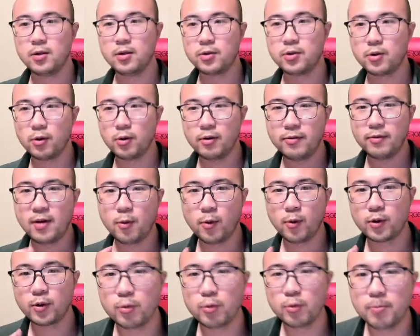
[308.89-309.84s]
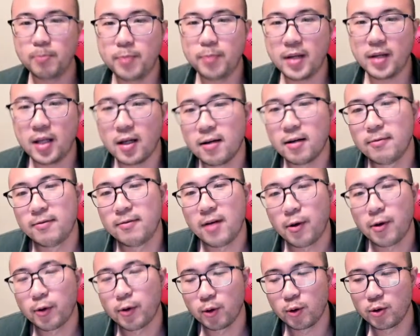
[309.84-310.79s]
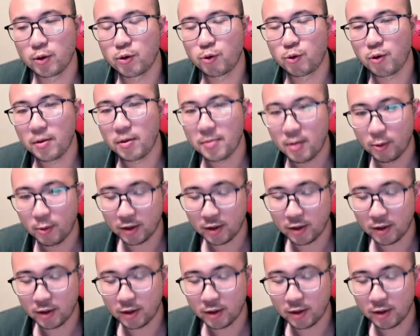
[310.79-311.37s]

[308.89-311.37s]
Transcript: So if I want to be a very good streamer,